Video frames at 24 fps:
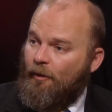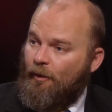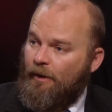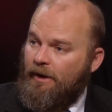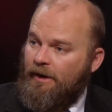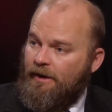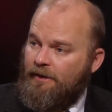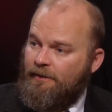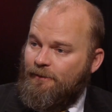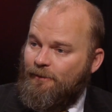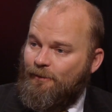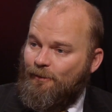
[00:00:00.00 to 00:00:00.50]
we
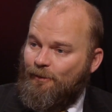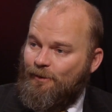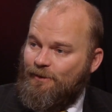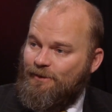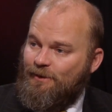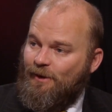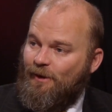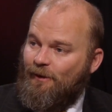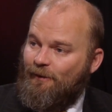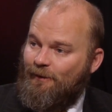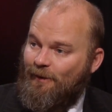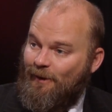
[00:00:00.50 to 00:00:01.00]
had
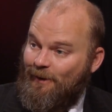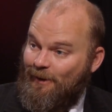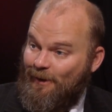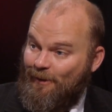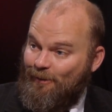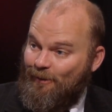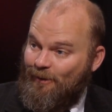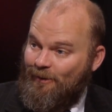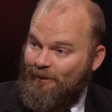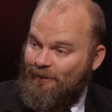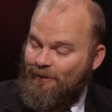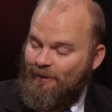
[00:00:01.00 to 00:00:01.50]
resolved a
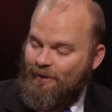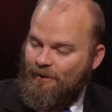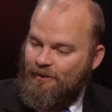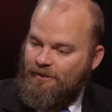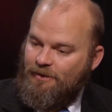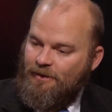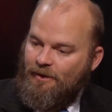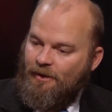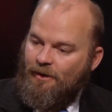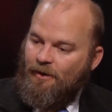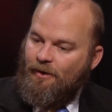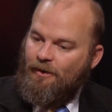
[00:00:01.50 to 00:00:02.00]
number of years
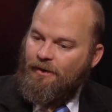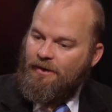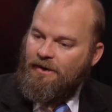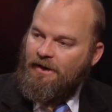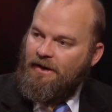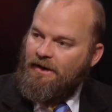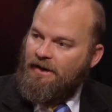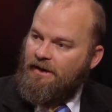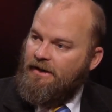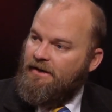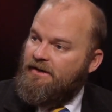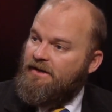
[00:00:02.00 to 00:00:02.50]
ago
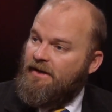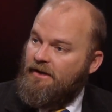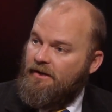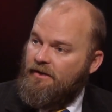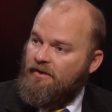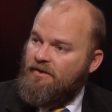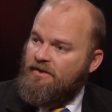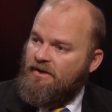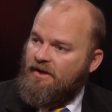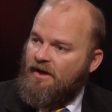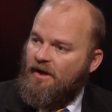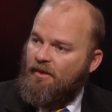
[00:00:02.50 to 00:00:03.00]
and
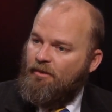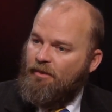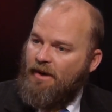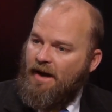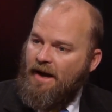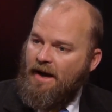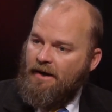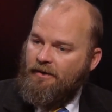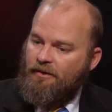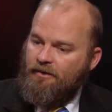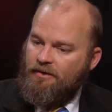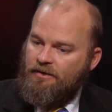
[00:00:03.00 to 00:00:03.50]
continues to come
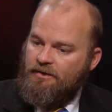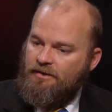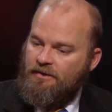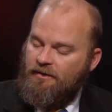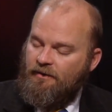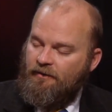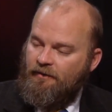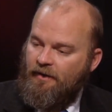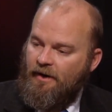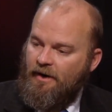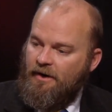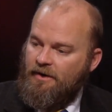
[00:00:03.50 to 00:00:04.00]
back. There's
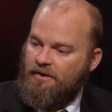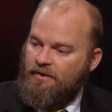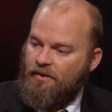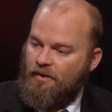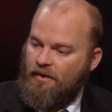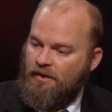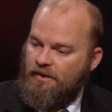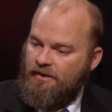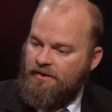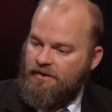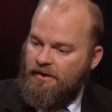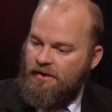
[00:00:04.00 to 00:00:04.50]
various
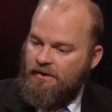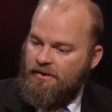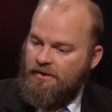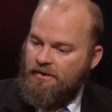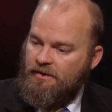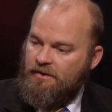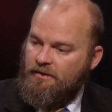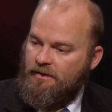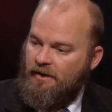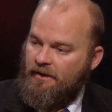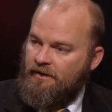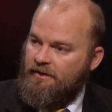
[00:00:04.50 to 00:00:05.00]
organizations
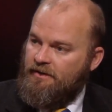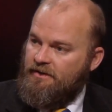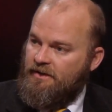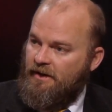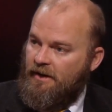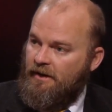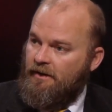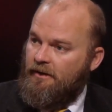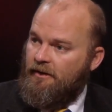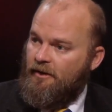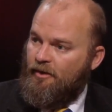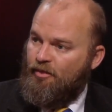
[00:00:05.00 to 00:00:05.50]
throughout the
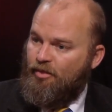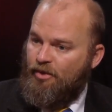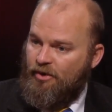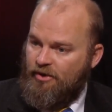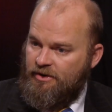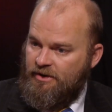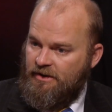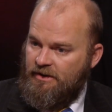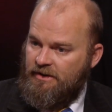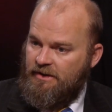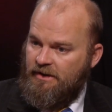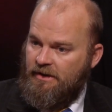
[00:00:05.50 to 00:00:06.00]
state that are
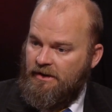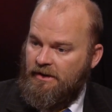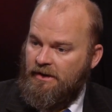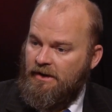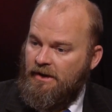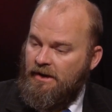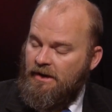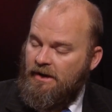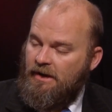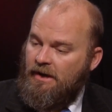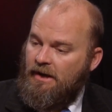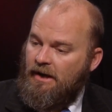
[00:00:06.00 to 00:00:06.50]
pushing to
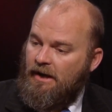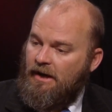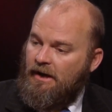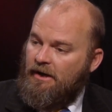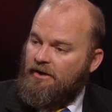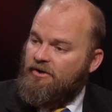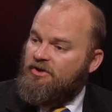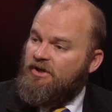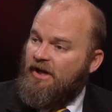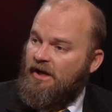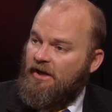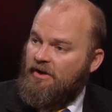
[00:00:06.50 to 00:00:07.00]

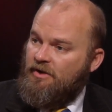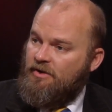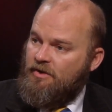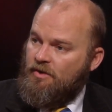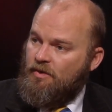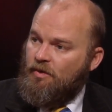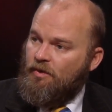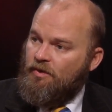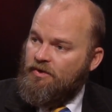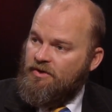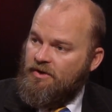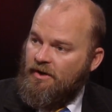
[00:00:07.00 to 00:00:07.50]
change
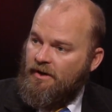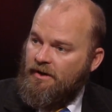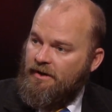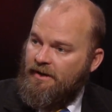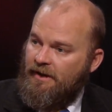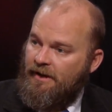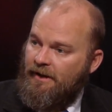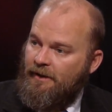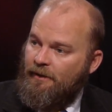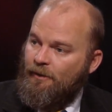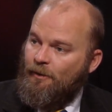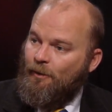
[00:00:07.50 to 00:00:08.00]
school start
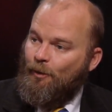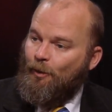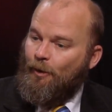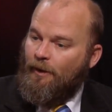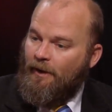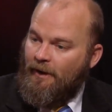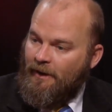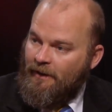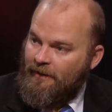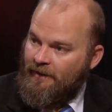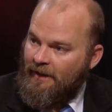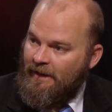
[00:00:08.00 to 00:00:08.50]
date.
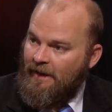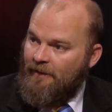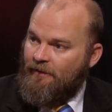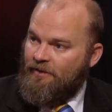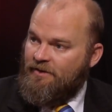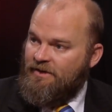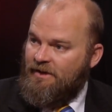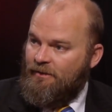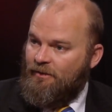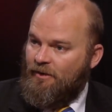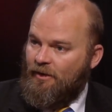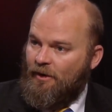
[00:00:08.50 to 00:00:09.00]
They never
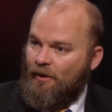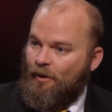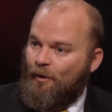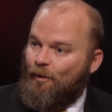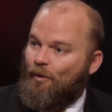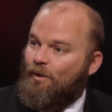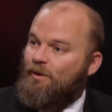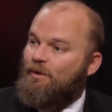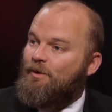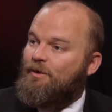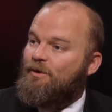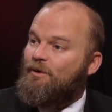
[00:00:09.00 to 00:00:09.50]
seem to
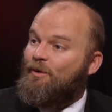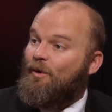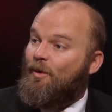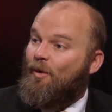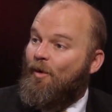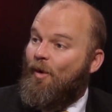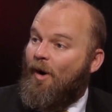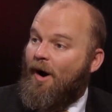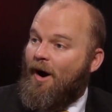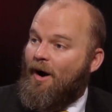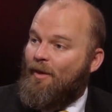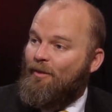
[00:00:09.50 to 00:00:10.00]
reduce the
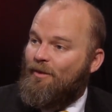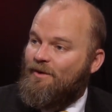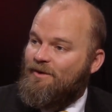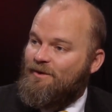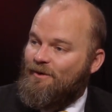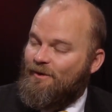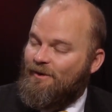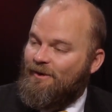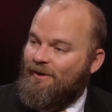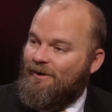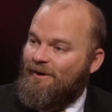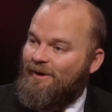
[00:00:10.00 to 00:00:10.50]
requirements or
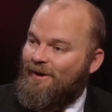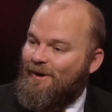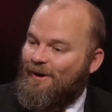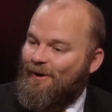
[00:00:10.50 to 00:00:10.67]
the